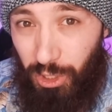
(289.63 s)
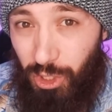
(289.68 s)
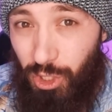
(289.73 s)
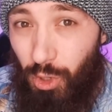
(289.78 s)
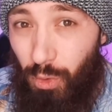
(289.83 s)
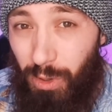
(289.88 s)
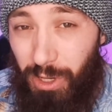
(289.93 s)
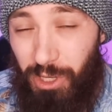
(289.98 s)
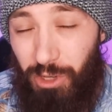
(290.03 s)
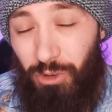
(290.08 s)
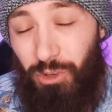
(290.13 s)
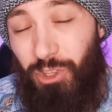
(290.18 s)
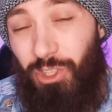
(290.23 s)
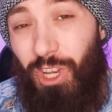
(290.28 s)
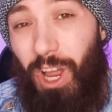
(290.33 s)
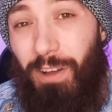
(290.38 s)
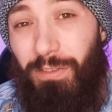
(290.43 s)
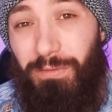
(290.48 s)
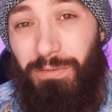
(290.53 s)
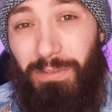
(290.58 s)
doing your
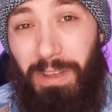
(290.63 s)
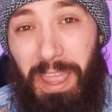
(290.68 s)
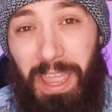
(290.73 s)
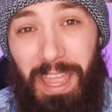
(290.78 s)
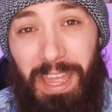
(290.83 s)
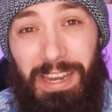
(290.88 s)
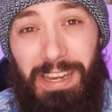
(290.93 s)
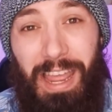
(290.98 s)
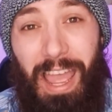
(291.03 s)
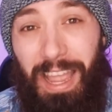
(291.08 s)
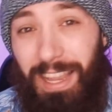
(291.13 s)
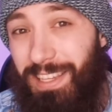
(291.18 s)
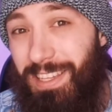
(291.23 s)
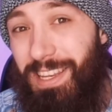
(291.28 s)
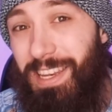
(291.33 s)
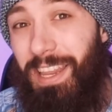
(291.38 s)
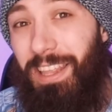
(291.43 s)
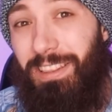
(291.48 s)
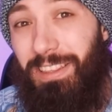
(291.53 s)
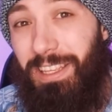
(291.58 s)
stuff and
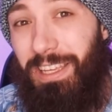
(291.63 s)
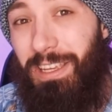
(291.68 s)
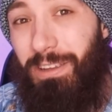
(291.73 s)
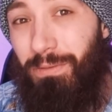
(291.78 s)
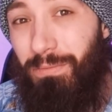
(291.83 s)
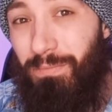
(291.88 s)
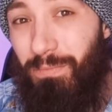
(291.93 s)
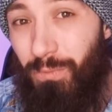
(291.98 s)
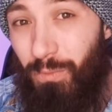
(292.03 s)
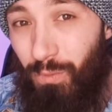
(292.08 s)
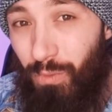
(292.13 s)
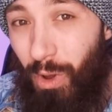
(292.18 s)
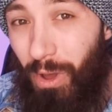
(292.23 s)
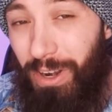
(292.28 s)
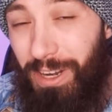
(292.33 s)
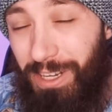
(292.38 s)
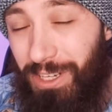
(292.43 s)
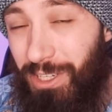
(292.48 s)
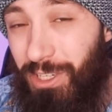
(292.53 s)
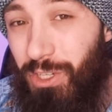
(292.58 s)
accidentally
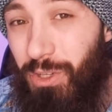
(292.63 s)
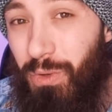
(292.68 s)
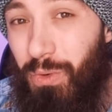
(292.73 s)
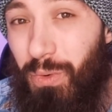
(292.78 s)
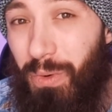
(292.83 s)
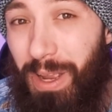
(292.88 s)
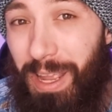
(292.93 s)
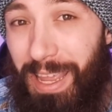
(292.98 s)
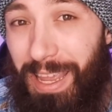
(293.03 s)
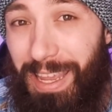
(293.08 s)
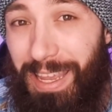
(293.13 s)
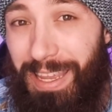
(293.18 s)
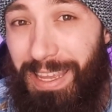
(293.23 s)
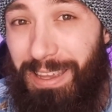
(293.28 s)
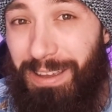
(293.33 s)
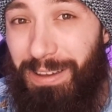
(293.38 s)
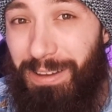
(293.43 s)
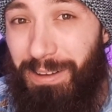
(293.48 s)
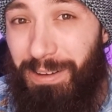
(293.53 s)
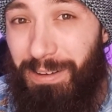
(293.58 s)
run into a